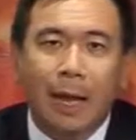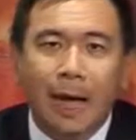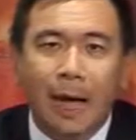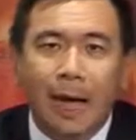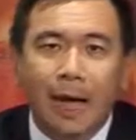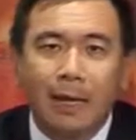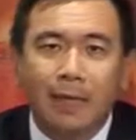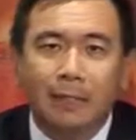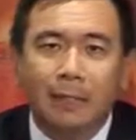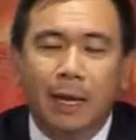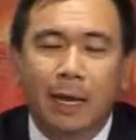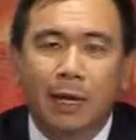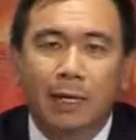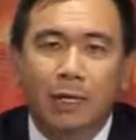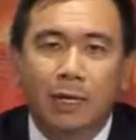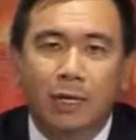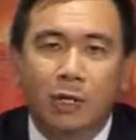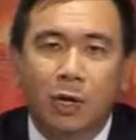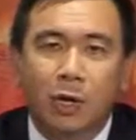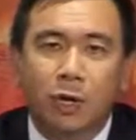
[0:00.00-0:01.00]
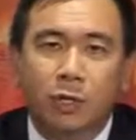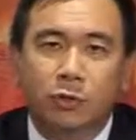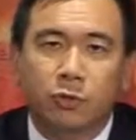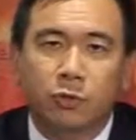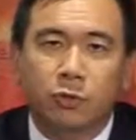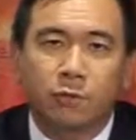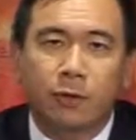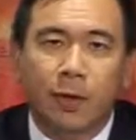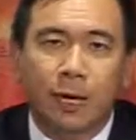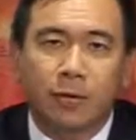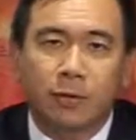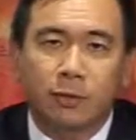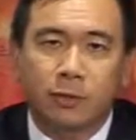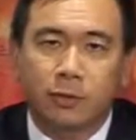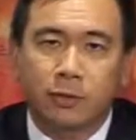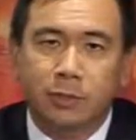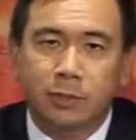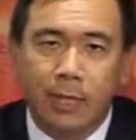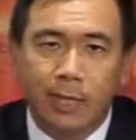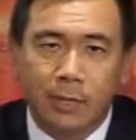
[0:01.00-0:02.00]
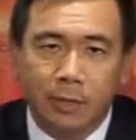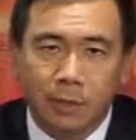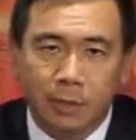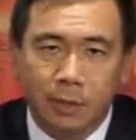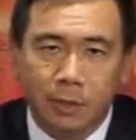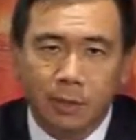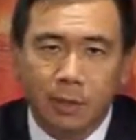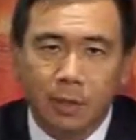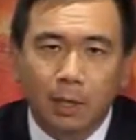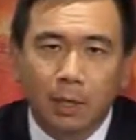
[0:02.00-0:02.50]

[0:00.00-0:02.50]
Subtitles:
as an international financial center.